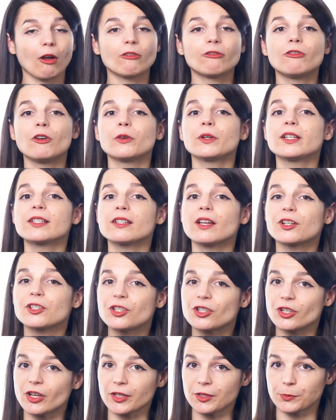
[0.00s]
Focus on
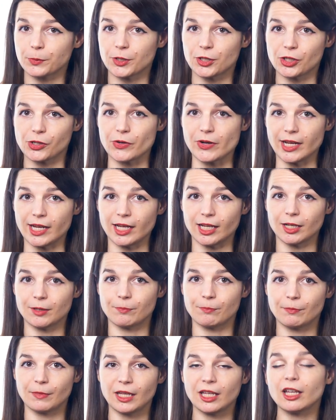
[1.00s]
just what you need.
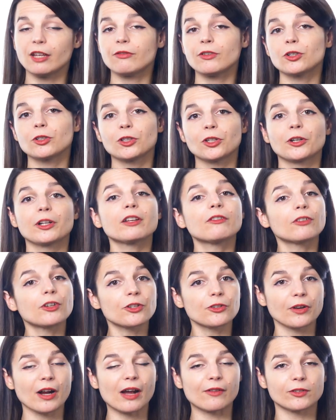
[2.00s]
If you're learning for
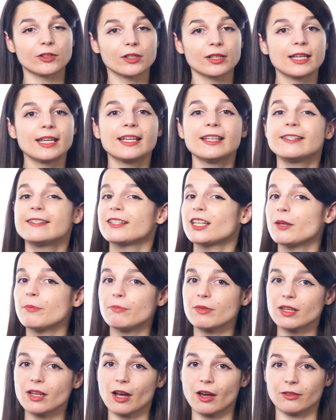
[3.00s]
travel,
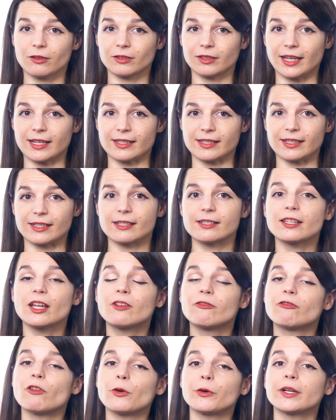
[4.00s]
skip the other lessons
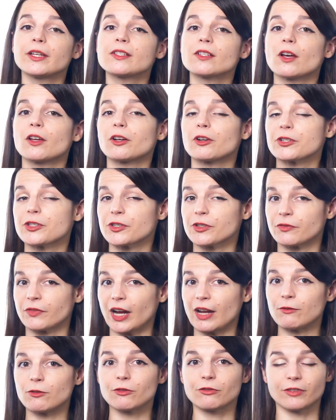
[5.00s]
and focus on our
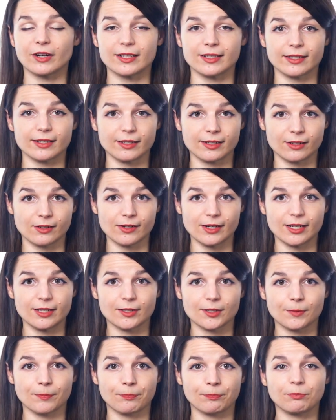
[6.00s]
survival phrases
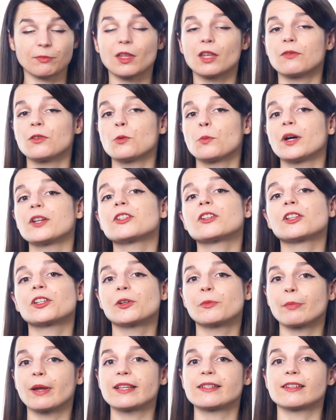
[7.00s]
series. If you want to
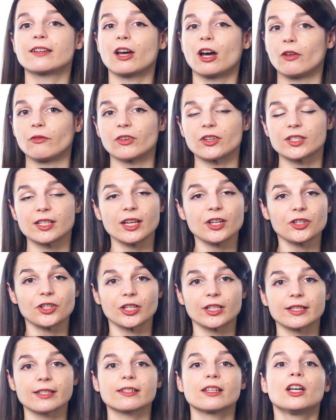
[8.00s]
learn basic
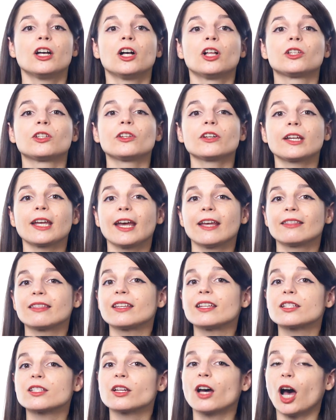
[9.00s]
conversations, look at
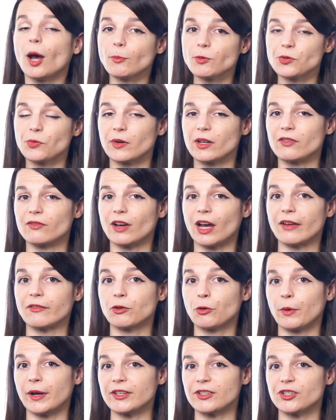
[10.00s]
the top
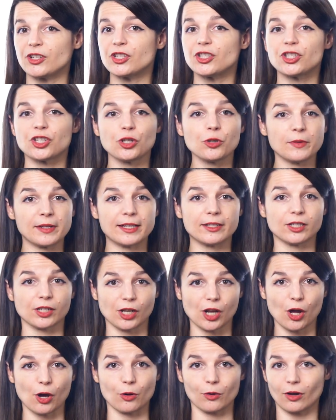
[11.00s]
25 questions you need to
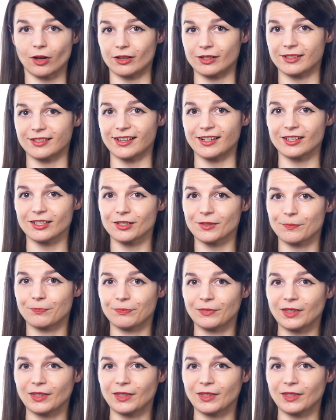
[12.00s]
know content.